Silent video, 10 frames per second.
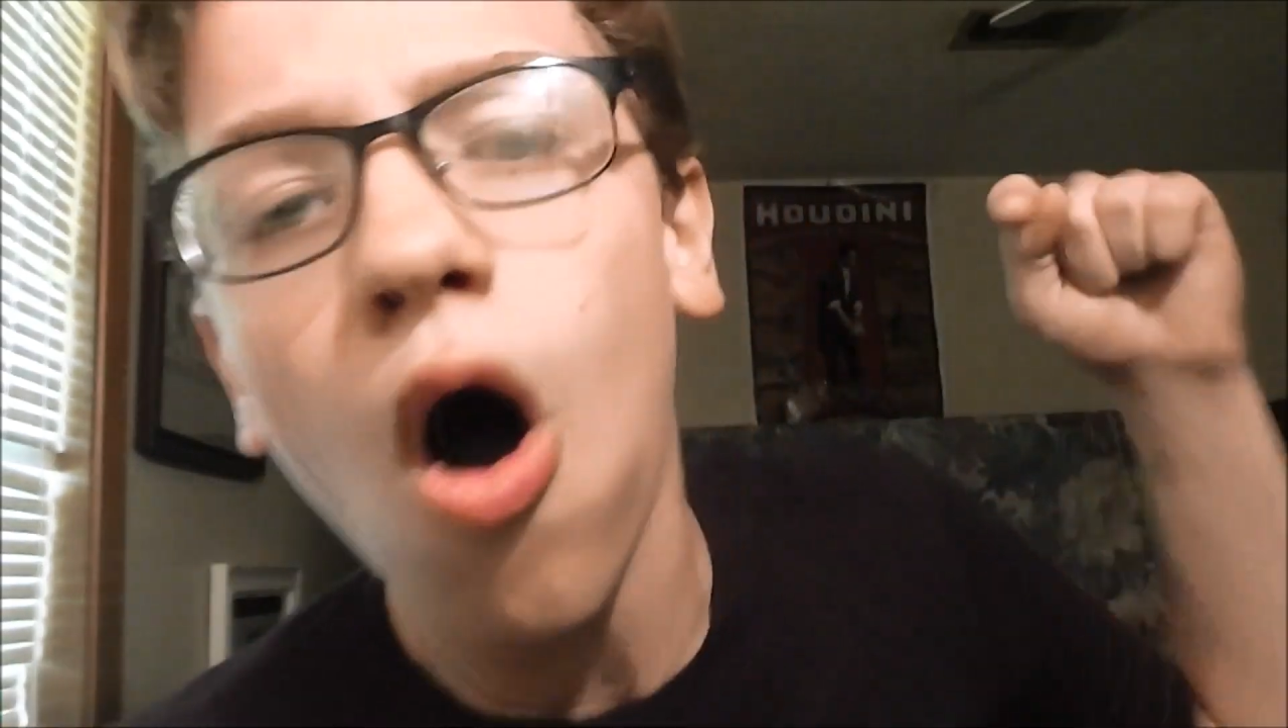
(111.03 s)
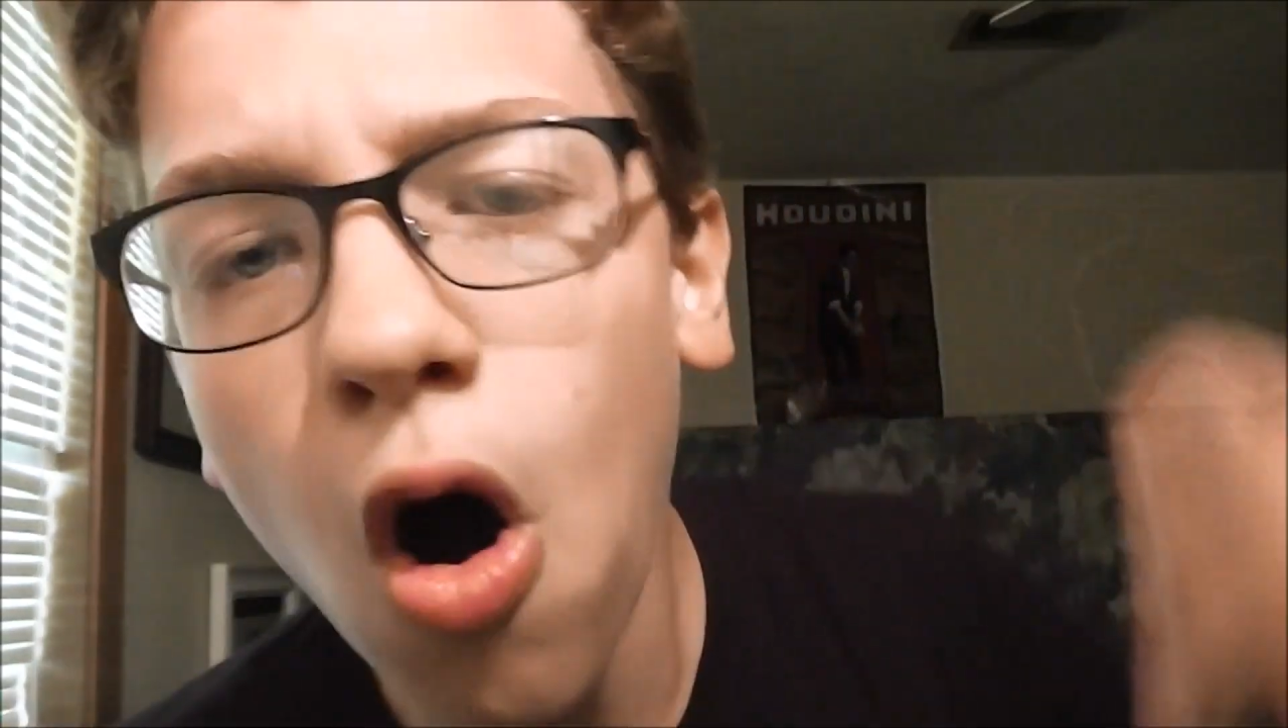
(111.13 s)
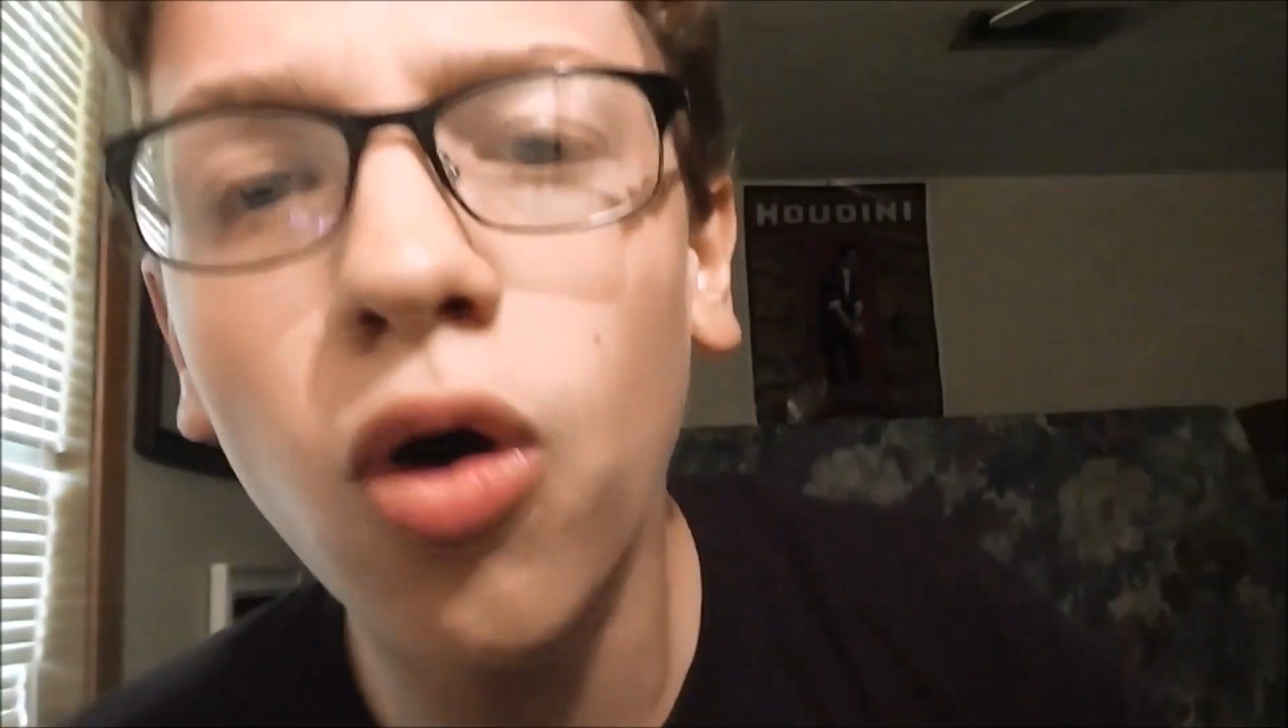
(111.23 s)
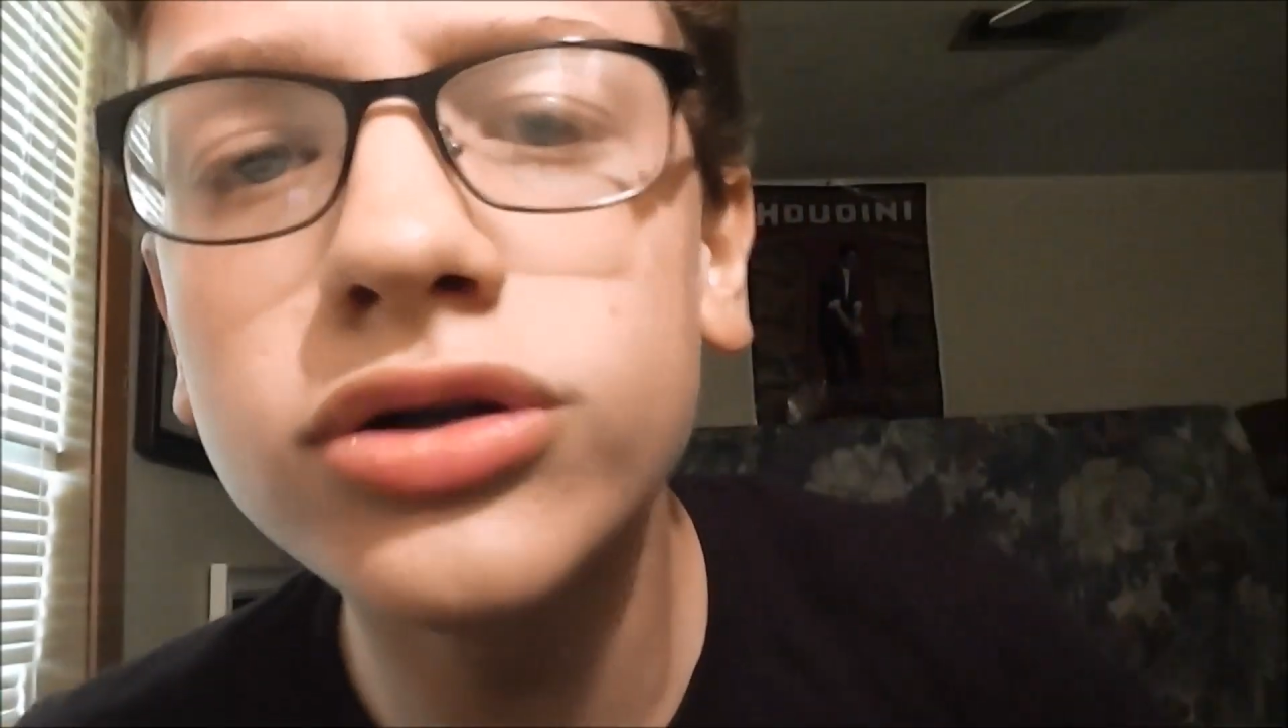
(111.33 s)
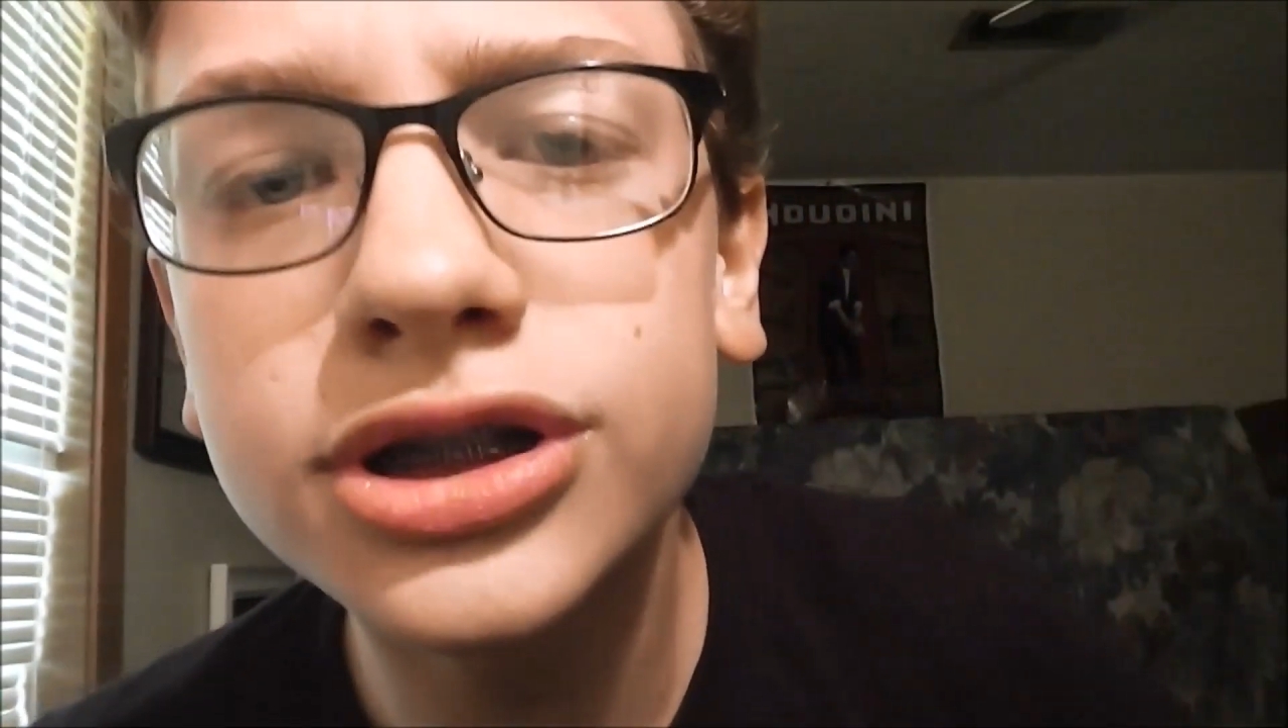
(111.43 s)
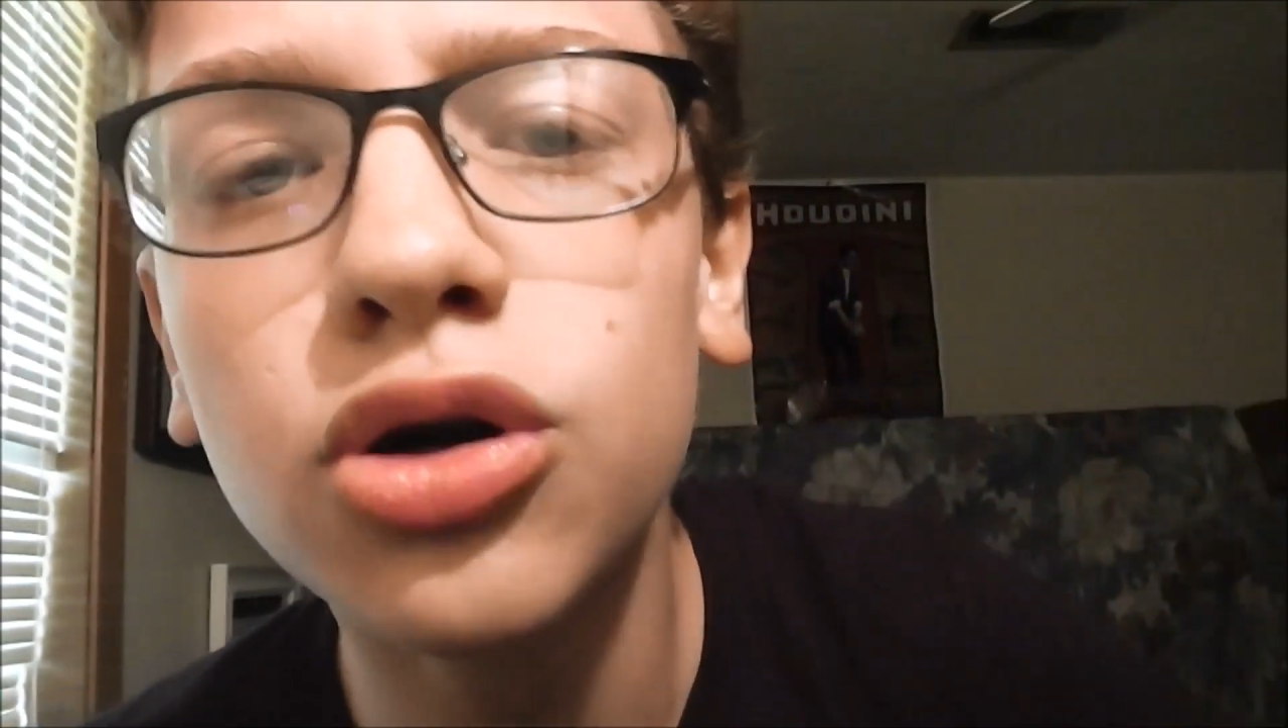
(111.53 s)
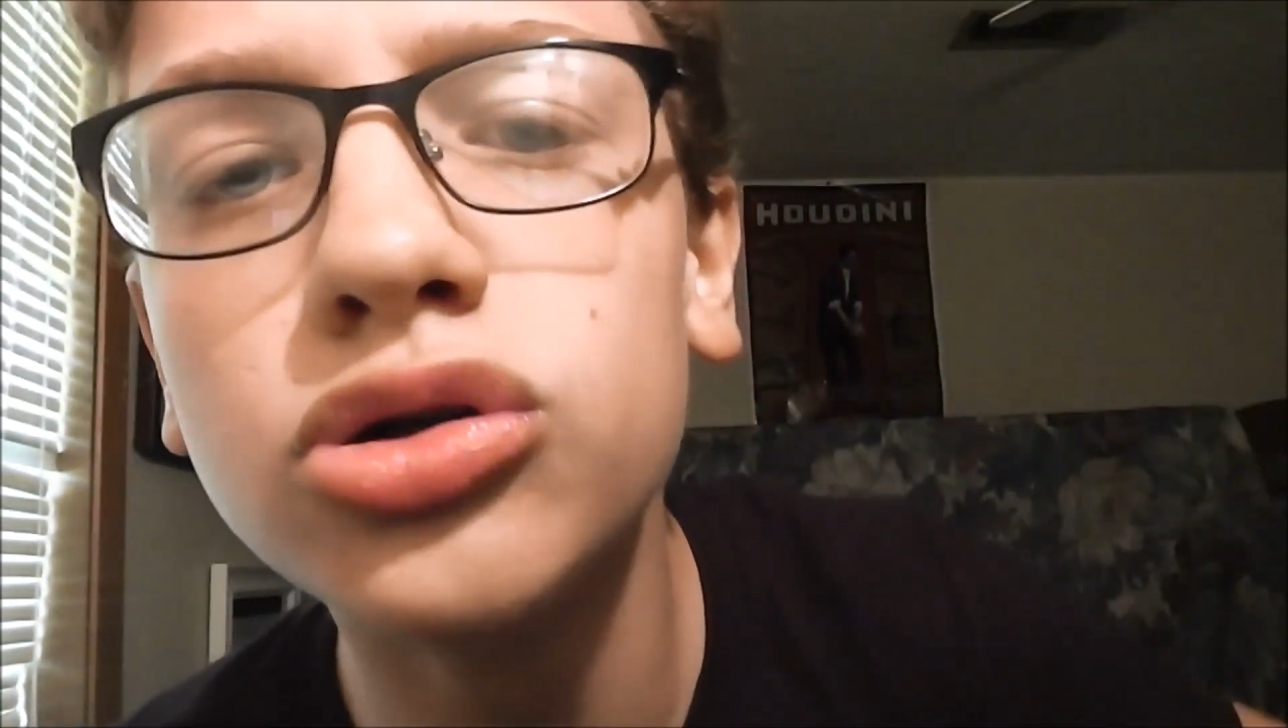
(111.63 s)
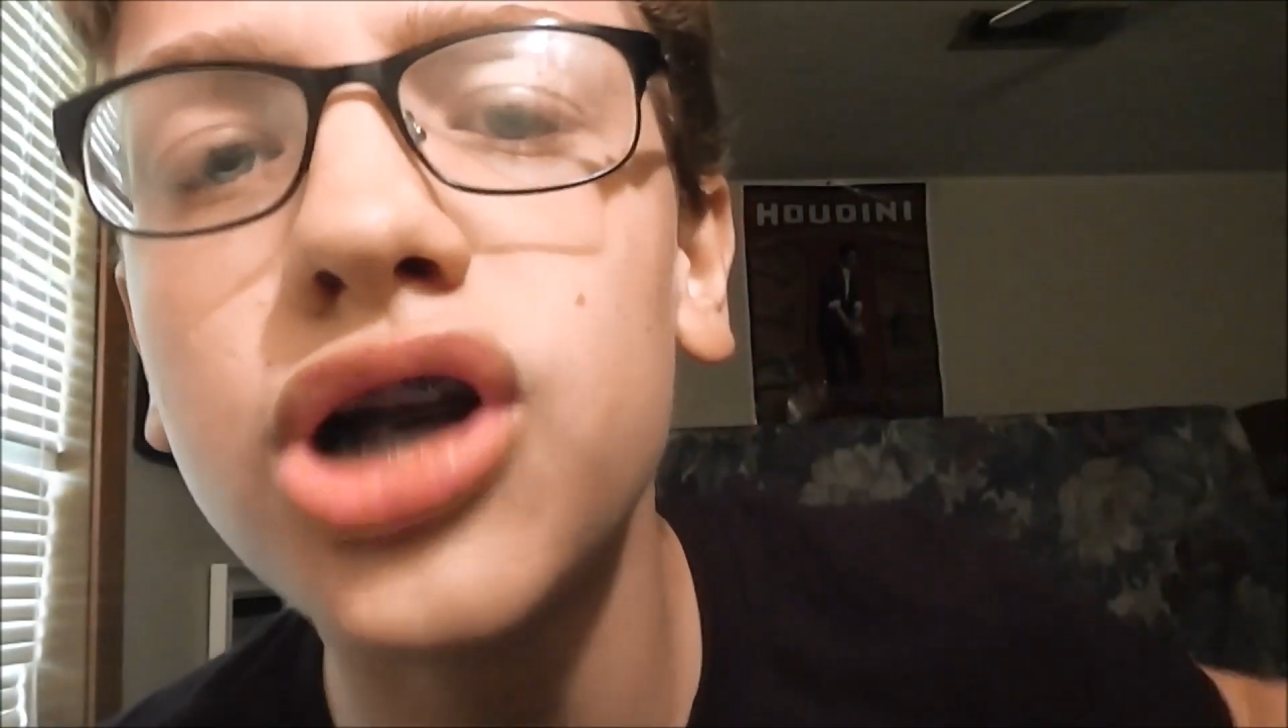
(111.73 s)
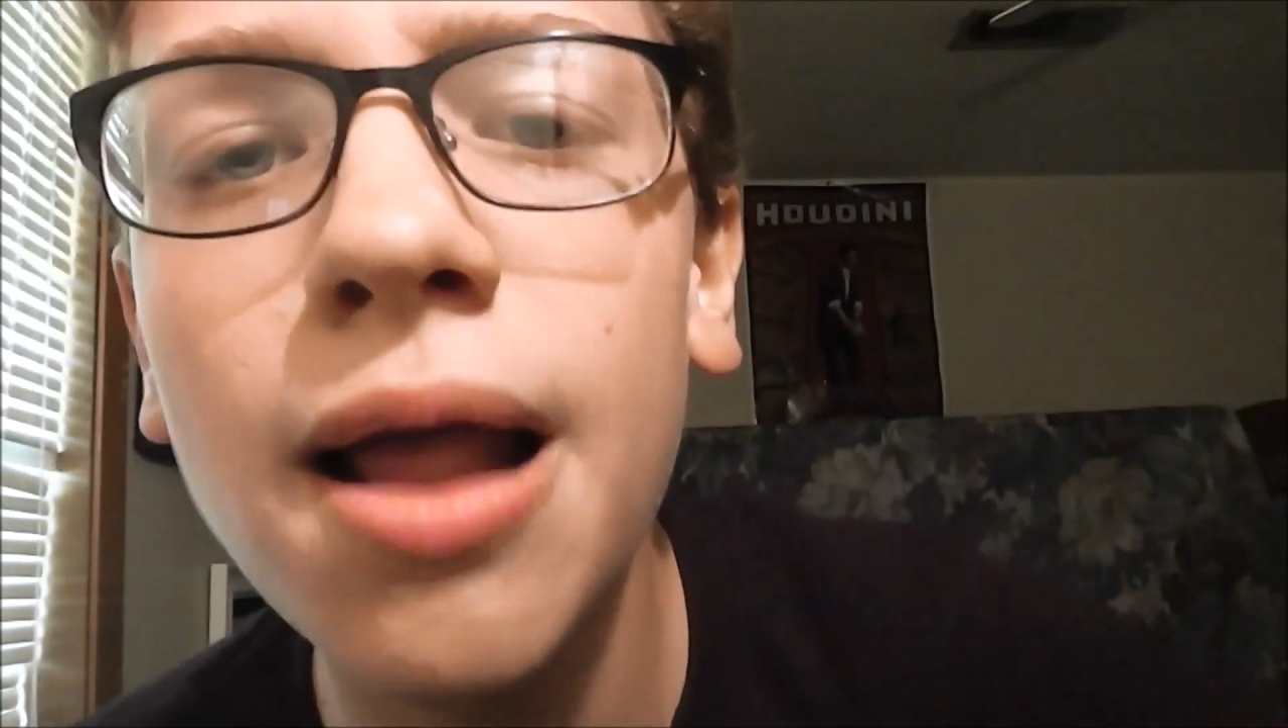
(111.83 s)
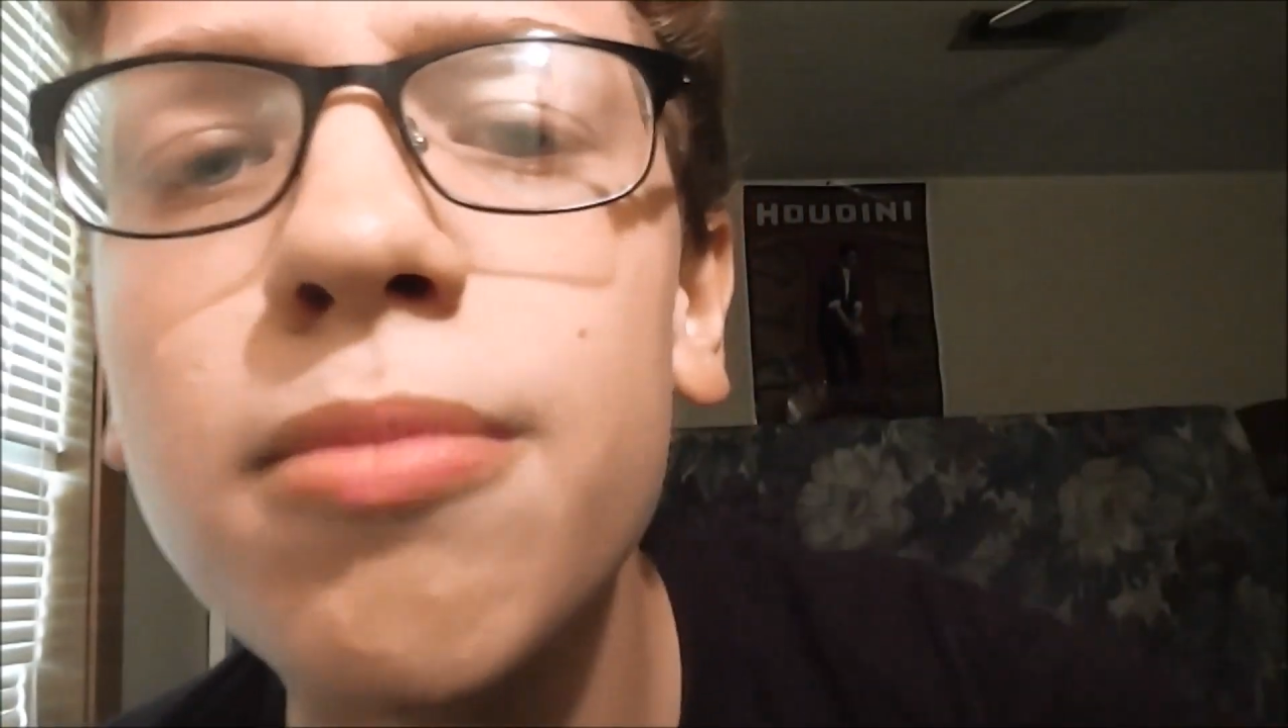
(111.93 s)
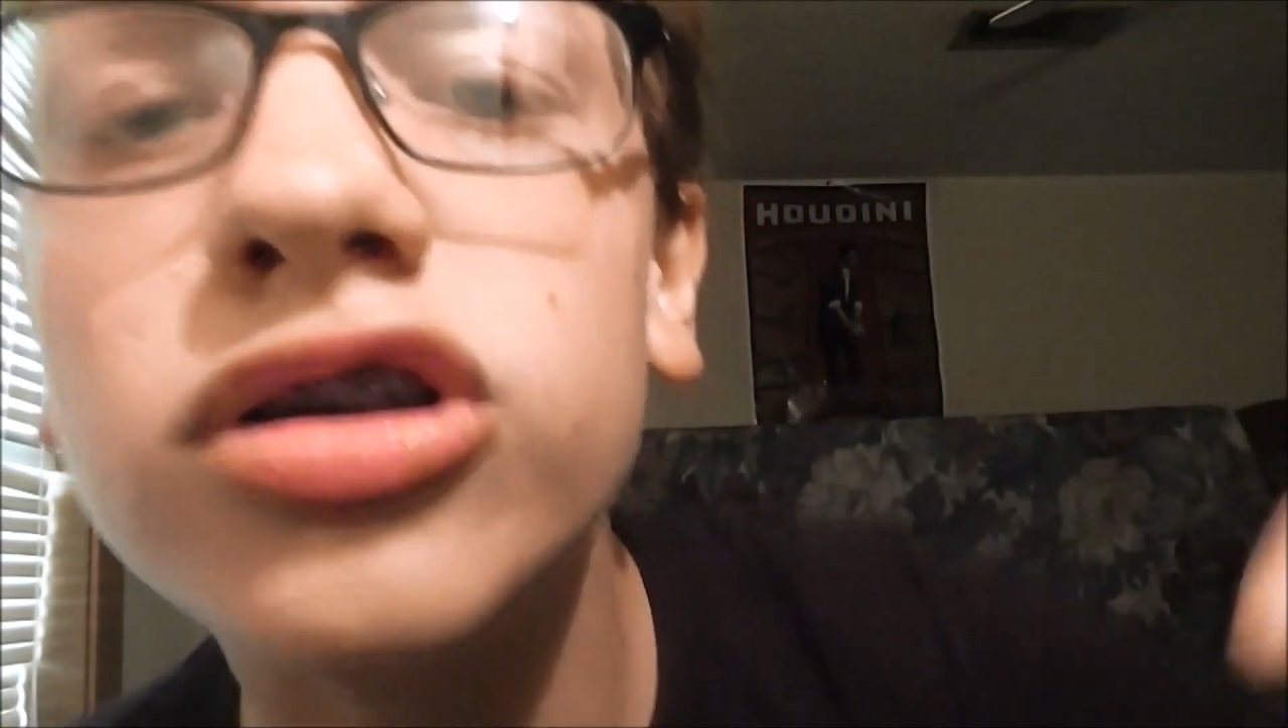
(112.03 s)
old school Dragon